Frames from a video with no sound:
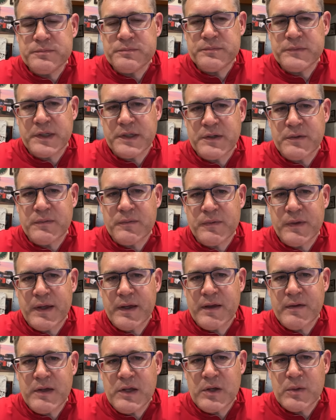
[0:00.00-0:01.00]

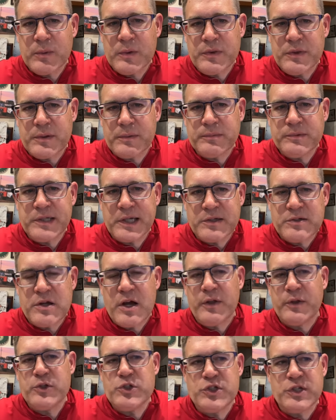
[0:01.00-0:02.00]
That you know, with the
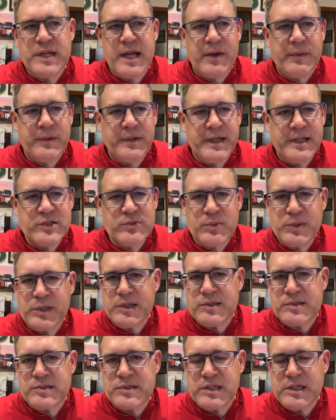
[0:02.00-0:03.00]
technology nowadays, we
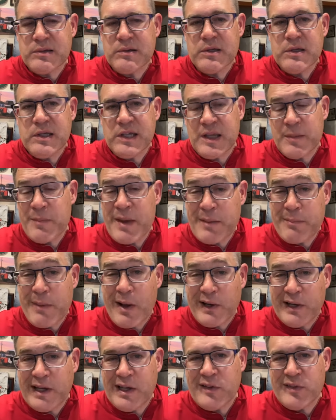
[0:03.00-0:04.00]
see, can make
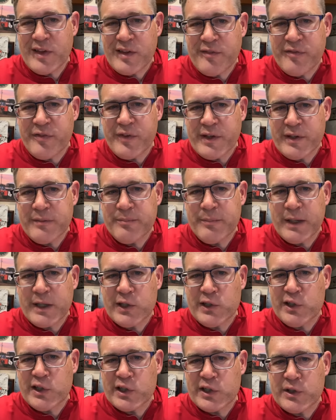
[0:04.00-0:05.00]
about anything fit, make it
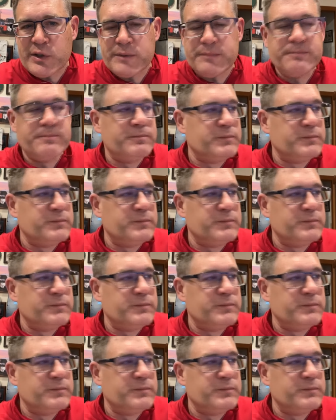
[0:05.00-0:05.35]
look good.